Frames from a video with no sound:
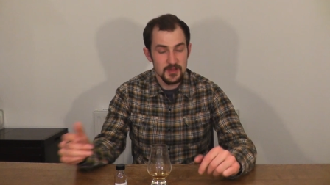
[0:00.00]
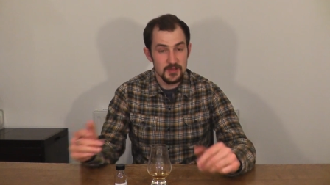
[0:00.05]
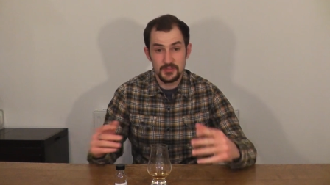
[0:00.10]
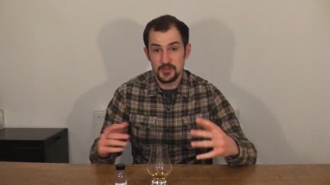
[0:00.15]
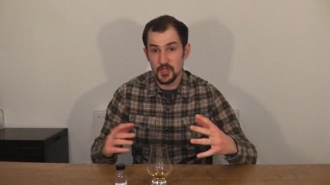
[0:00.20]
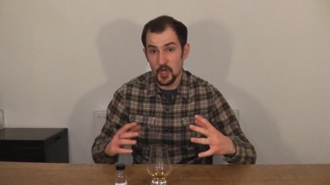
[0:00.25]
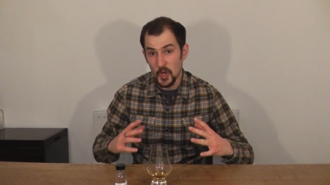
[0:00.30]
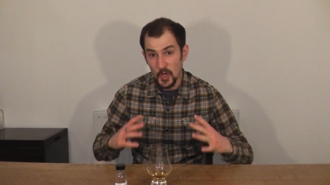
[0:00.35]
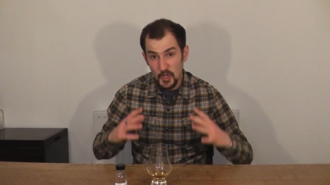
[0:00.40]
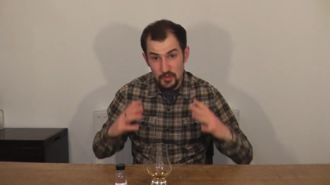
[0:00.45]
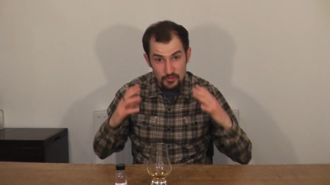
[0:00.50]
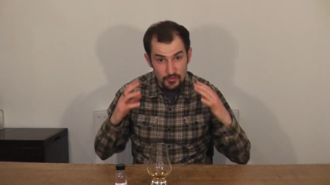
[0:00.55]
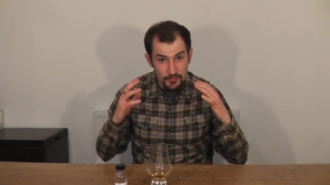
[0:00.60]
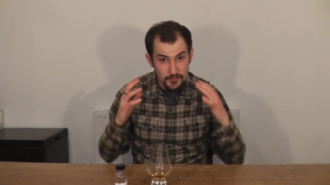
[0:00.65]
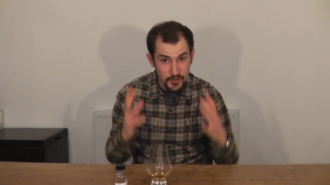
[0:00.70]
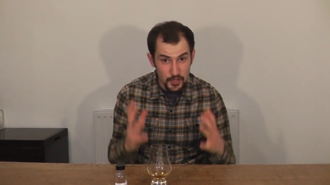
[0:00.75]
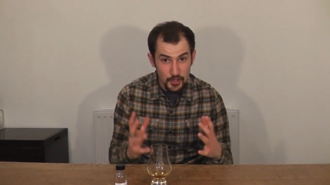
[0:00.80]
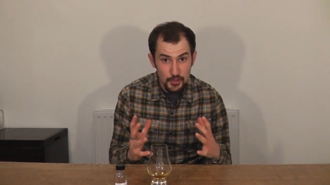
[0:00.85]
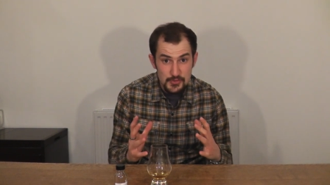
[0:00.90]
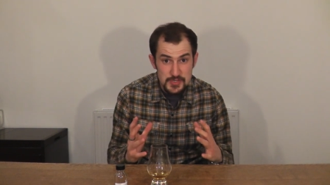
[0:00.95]
Not only
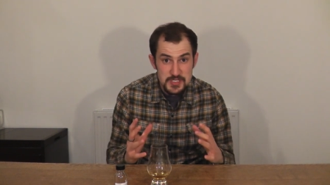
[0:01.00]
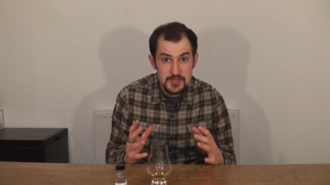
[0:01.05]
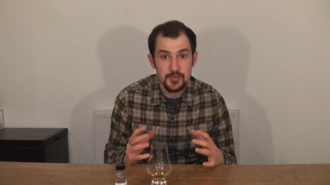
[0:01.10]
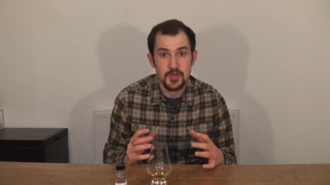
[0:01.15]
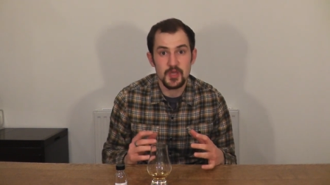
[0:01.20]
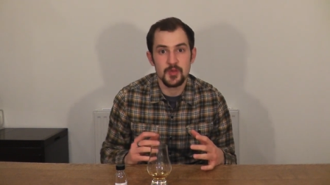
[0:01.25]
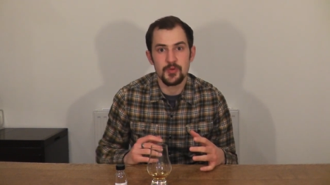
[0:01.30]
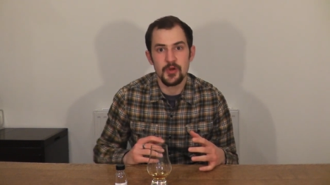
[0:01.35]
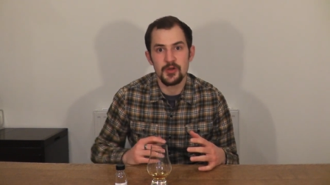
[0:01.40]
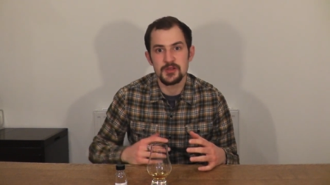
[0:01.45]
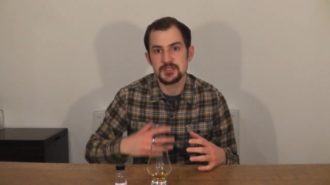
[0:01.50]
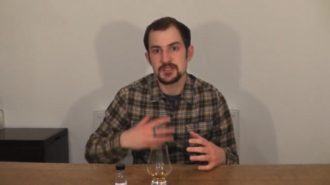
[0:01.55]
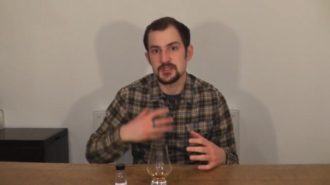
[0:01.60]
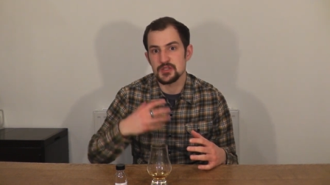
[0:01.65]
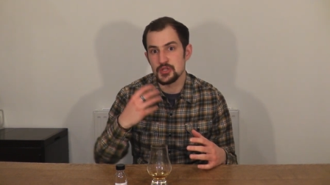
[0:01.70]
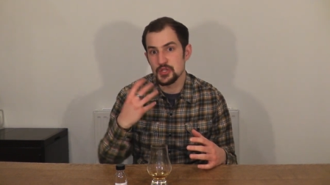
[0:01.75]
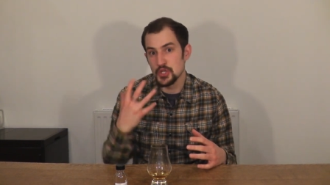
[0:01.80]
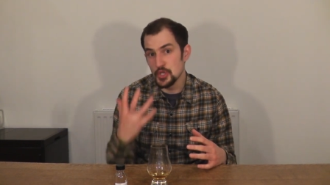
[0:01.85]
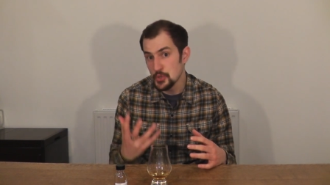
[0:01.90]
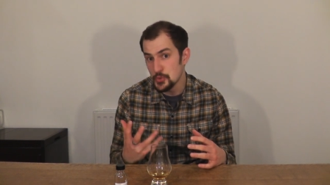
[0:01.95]
reviews, but he posts
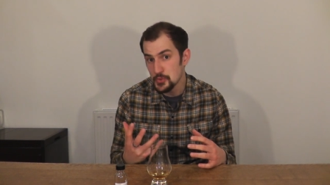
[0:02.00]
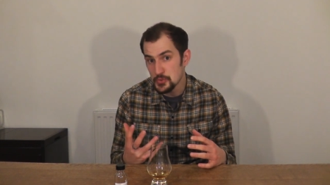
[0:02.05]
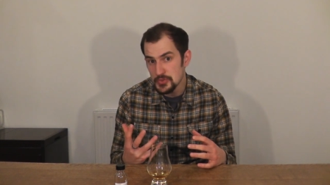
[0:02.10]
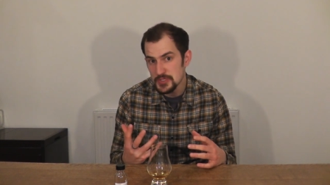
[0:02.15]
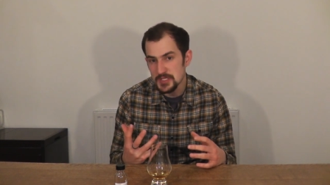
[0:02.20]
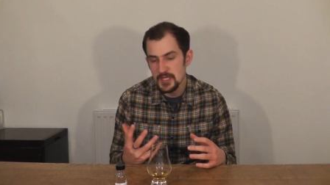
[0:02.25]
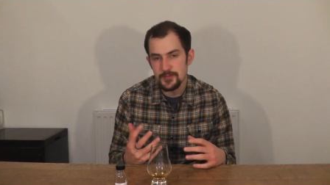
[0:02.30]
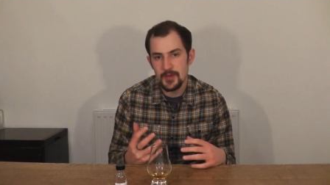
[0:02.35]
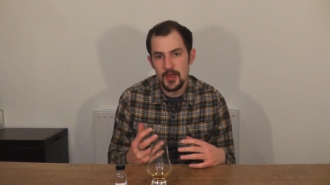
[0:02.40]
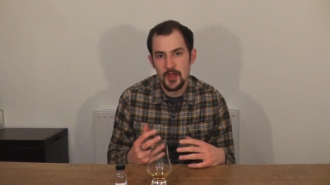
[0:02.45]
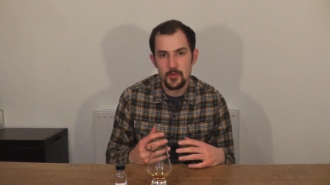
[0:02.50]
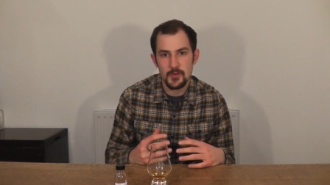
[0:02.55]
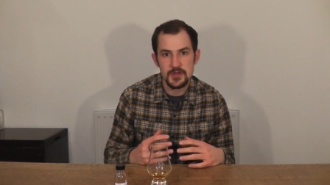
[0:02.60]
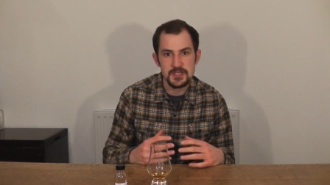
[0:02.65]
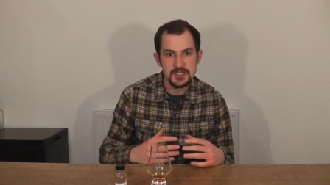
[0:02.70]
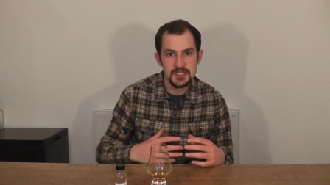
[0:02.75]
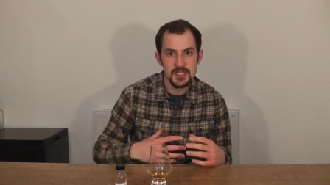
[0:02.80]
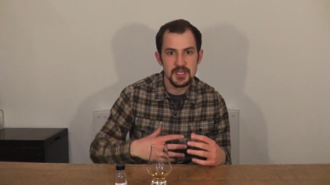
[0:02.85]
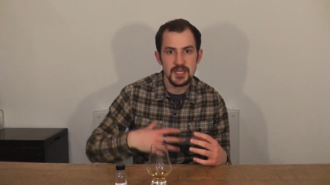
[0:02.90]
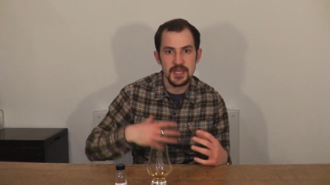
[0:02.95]
news about
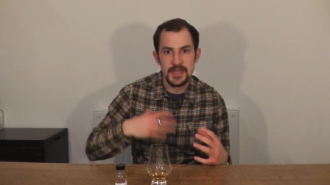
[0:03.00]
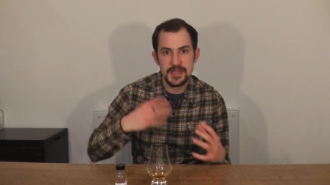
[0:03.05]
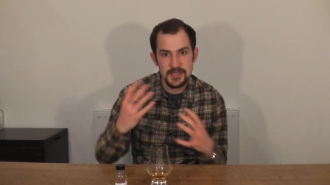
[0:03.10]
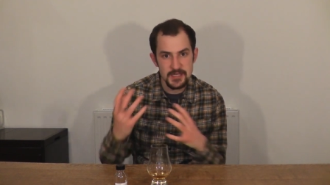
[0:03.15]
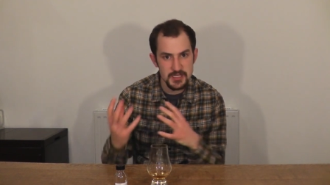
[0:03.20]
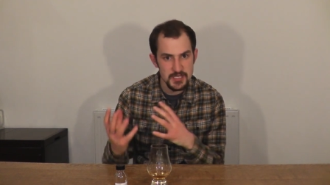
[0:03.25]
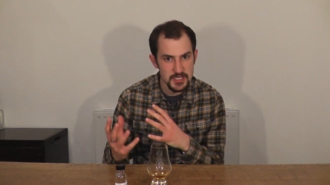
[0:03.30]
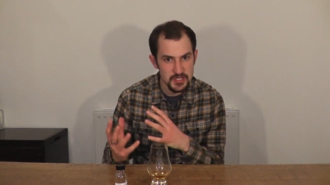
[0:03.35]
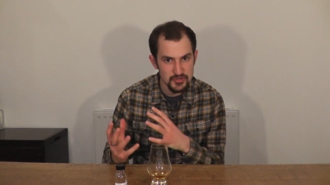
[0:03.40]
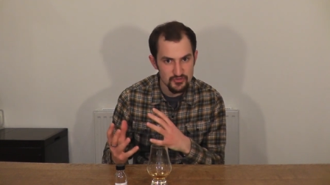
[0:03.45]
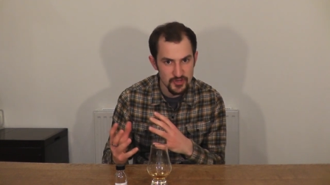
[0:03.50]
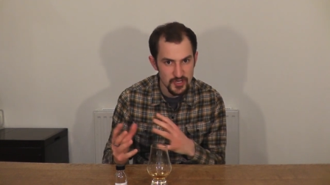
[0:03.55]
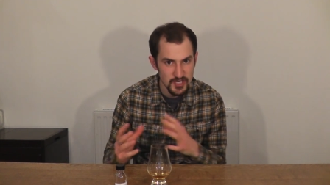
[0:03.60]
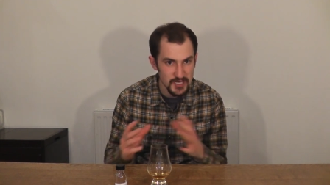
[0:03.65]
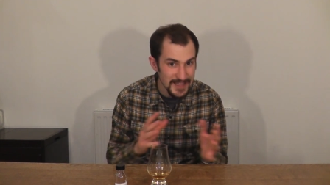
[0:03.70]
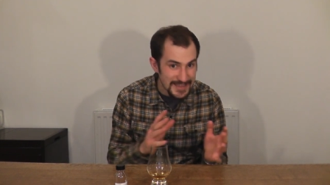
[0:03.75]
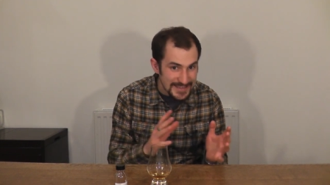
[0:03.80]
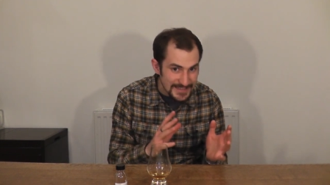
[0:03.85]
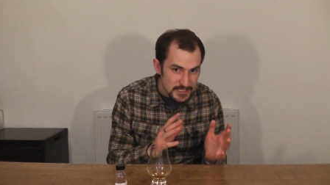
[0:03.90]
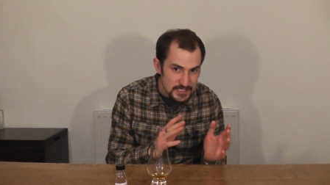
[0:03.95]
whiskey, industry
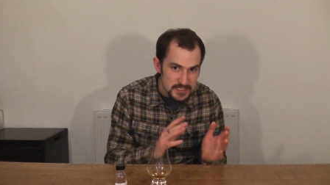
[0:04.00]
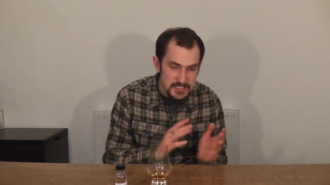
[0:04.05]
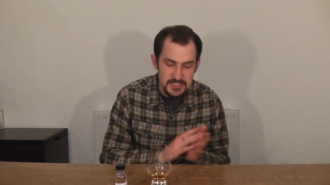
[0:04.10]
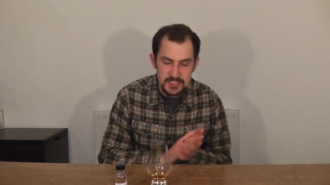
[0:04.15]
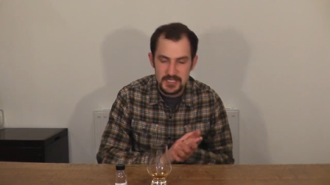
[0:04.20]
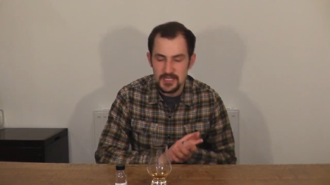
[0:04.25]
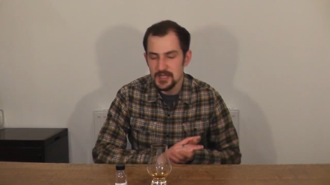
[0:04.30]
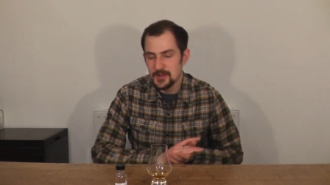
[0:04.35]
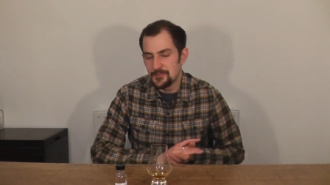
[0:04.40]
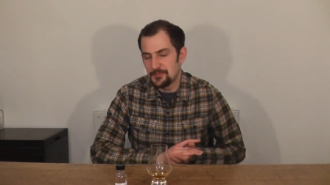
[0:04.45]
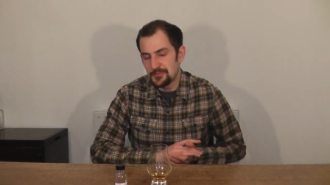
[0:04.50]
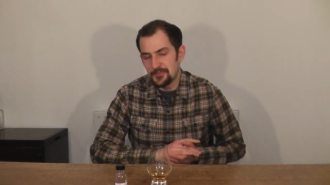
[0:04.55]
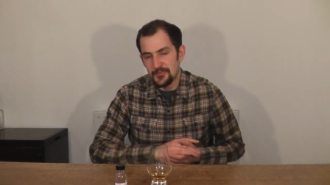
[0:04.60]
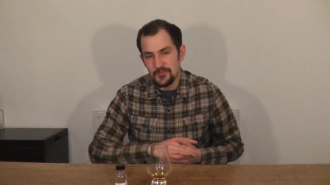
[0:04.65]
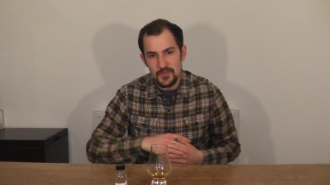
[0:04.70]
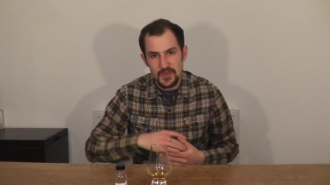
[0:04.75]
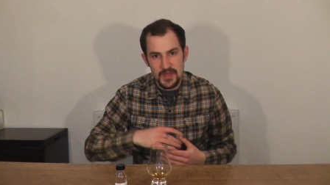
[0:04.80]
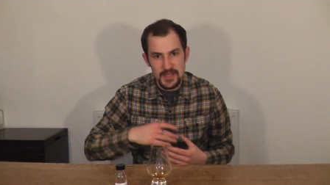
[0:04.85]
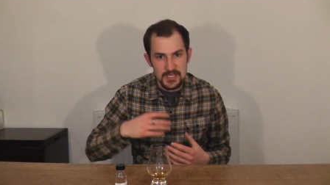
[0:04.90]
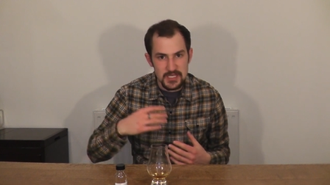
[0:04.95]
links,
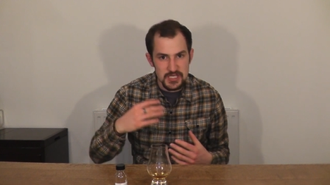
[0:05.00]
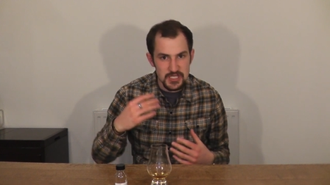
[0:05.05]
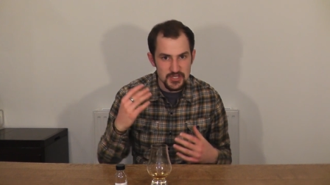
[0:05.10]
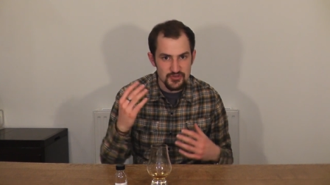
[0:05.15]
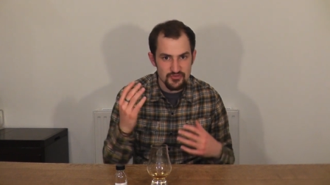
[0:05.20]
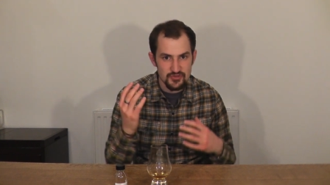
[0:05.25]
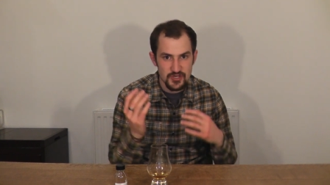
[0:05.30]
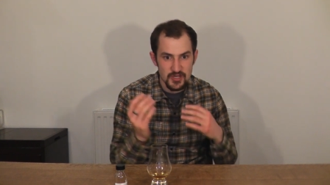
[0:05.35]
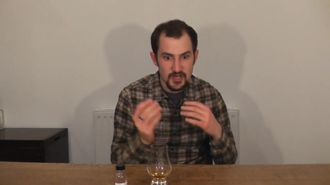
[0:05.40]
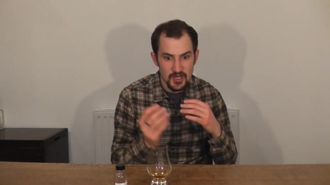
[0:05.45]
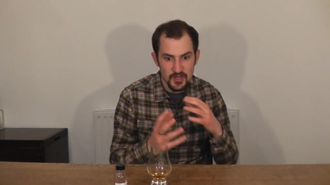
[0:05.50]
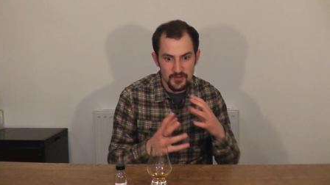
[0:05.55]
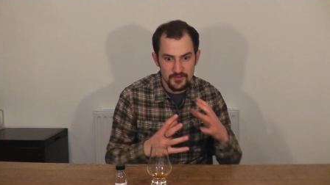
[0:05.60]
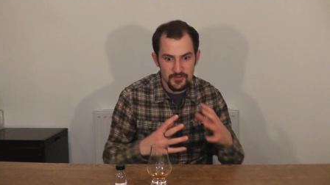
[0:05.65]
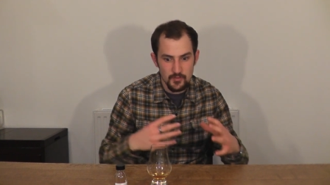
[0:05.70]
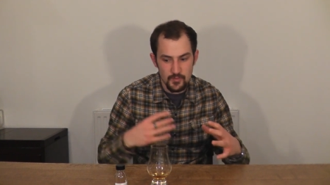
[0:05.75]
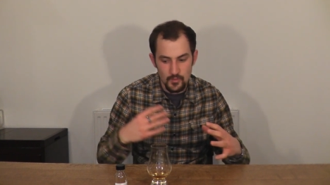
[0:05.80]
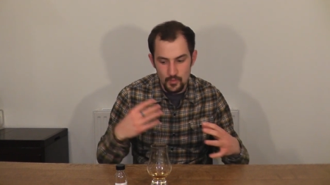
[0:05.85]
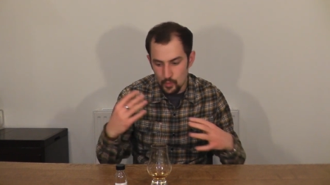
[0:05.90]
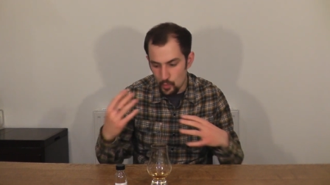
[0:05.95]
industry kind
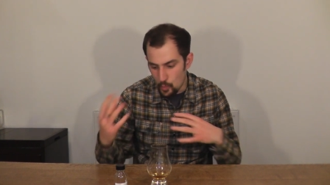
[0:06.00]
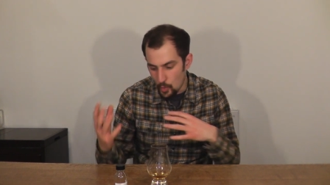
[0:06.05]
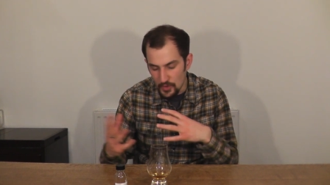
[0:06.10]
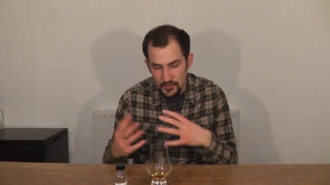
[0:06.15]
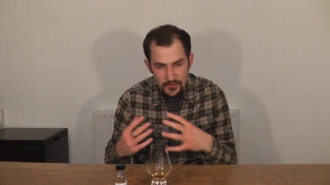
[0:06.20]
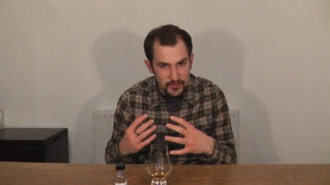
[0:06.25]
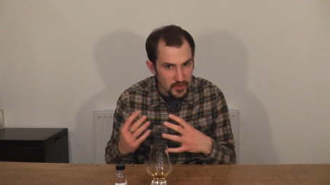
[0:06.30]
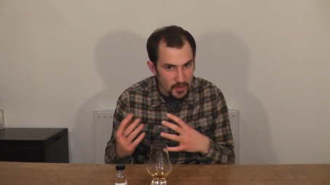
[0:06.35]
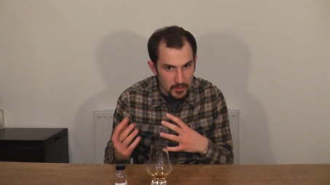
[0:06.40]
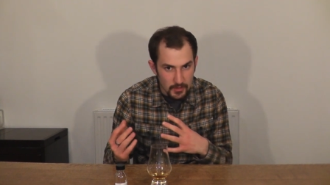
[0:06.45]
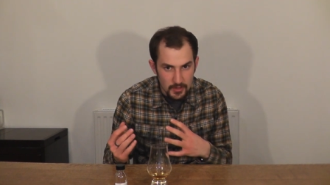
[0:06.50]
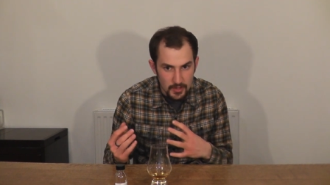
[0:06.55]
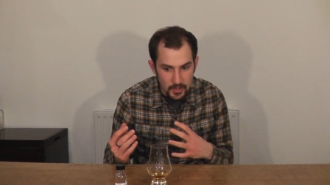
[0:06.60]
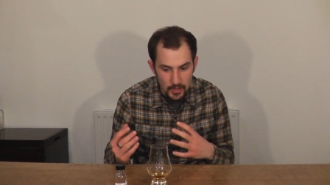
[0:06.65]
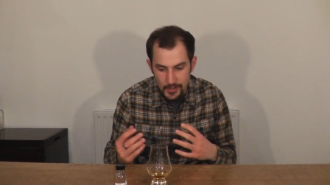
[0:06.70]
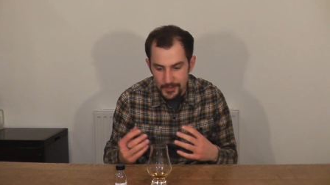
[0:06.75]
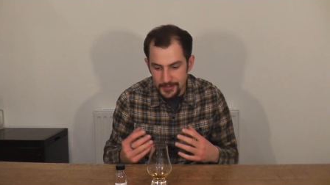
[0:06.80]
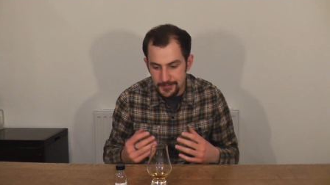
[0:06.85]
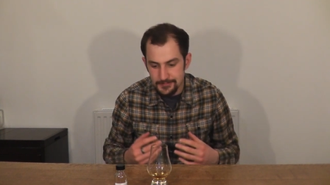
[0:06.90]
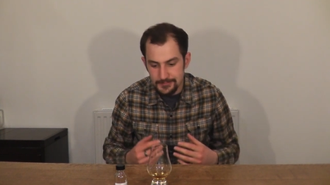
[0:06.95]
of what's going
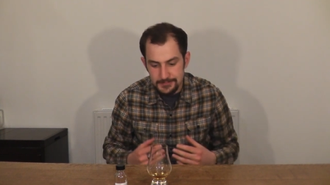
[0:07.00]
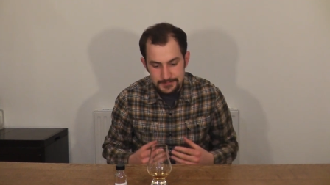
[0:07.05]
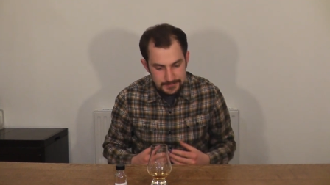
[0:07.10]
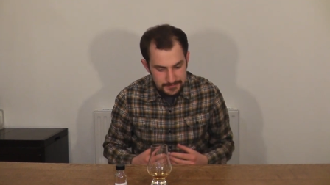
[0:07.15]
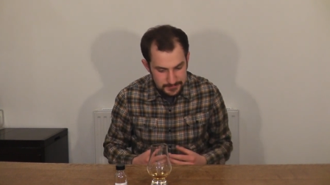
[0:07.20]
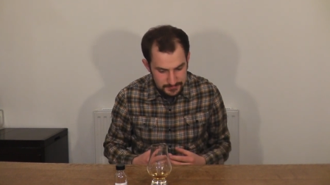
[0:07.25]
on,